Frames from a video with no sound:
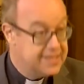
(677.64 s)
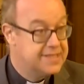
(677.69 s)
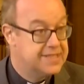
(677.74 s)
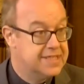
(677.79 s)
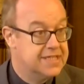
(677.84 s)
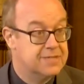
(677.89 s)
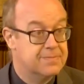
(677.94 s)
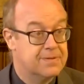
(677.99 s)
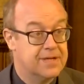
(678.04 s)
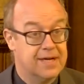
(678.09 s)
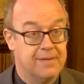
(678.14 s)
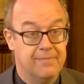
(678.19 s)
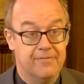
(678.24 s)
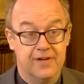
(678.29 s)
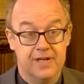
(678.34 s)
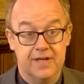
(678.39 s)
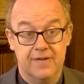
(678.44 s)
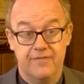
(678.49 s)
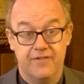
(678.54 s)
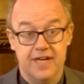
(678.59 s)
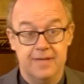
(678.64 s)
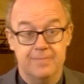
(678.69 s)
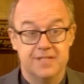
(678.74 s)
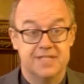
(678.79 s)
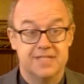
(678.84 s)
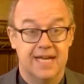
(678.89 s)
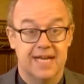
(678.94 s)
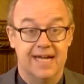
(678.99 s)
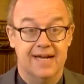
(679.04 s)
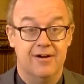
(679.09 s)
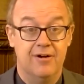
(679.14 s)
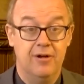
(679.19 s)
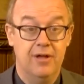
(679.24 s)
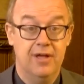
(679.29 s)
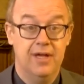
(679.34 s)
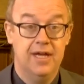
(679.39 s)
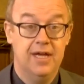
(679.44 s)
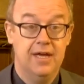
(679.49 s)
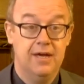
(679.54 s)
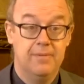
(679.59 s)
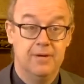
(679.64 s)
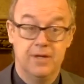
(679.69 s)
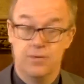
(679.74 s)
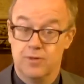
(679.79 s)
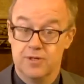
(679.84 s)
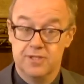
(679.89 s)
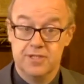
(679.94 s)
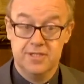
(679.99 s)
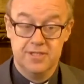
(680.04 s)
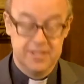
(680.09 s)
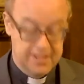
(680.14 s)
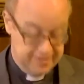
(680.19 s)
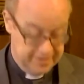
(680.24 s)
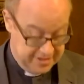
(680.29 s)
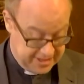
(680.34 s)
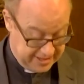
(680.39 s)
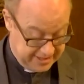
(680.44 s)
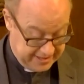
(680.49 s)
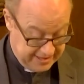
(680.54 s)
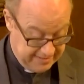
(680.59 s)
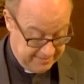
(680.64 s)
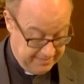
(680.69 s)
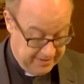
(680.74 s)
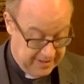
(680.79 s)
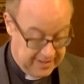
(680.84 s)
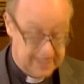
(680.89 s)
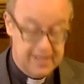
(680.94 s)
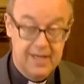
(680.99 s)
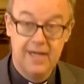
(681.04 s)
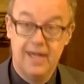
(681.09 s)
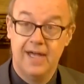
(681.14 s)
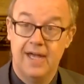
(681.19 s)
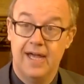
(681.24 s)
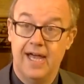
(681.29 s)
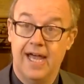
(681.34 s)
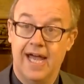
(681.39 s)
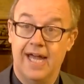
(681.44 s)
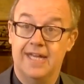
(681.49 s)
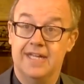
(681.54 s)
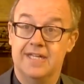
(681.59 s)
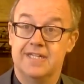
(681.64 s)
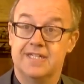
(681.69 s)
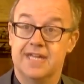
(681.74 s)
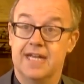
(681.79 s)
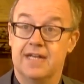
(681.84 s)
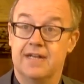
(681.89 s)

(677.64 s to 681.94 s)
It's become very famous now, but it wasn't at the time. And it said the